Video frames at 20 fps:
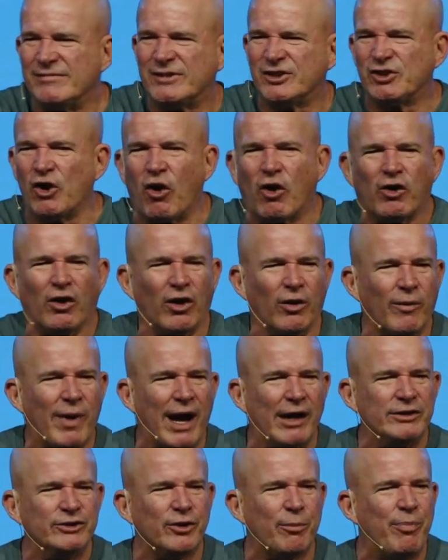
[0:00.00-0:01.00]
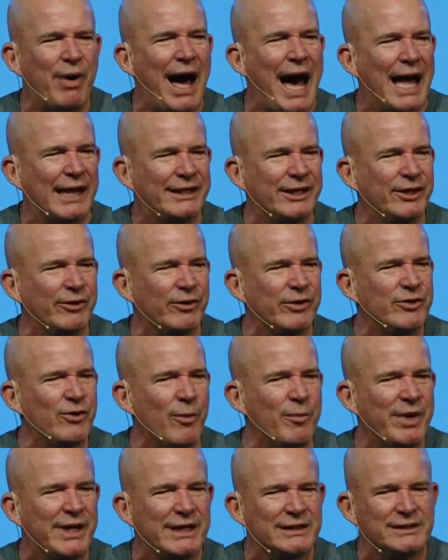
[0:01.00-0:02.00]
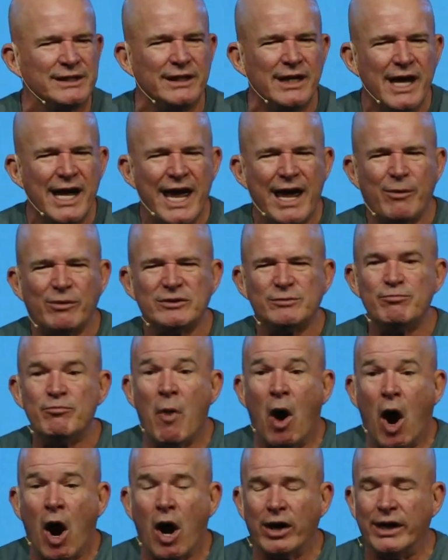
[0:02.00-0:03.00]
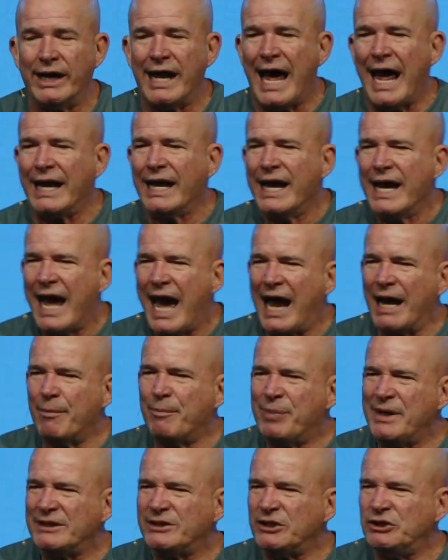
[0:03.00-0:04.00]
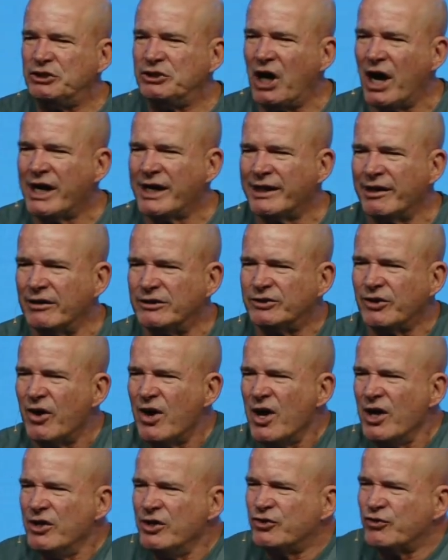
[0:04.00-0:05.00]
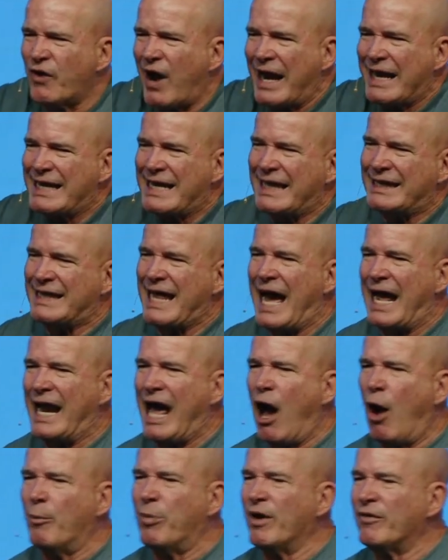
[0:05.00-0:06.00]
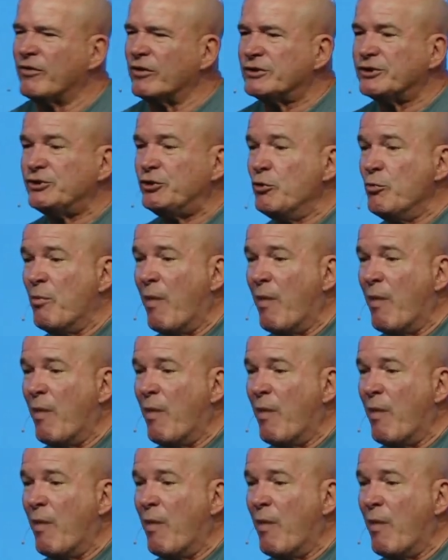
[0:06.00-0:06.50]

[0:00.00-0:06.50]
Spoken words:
circle around your pot that you're doing because it was marred. It had a piece of junk in there. And so you try to get that out. But if there's too